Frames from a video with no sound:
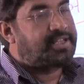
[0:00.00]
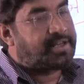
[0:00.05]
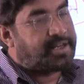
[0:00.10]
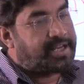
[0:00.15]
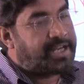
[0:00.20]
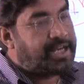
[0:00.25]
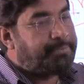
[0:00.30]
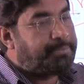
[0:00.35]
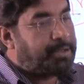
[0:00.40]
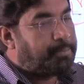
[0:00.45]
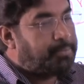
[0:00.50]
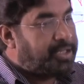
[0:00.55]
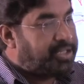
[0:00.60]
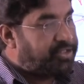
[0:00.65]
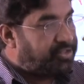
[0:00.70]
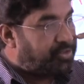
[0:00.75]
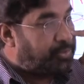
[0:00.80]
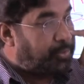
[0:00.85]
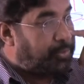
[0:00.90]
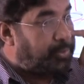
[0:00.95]
the Ryan
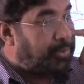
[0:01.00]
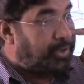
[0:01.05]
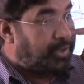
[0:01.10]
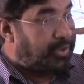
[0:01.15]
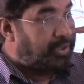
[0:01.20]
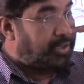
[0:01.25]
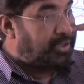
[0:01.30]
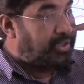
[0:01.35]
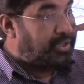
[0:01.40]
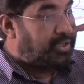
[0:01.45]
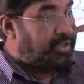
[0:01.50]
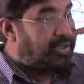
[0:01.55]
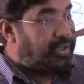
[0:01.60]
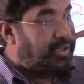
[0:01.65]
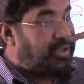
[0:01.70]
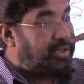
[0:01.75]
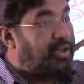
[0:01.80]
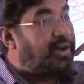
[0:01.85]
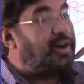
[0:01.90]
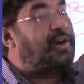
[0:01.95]
public school
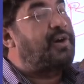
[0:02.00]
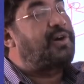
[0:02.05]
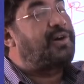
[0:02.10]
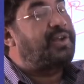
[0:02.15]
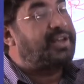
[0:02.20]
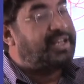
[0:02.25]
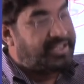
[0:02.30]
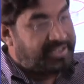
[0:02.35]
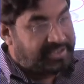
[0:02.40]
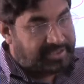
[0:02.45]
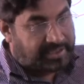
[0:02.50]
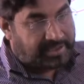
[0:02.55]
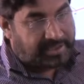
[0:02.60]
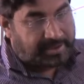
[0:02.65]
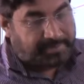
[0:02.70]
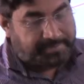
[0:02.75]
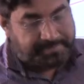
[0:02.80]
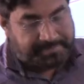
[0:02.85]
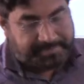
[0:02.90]
or in the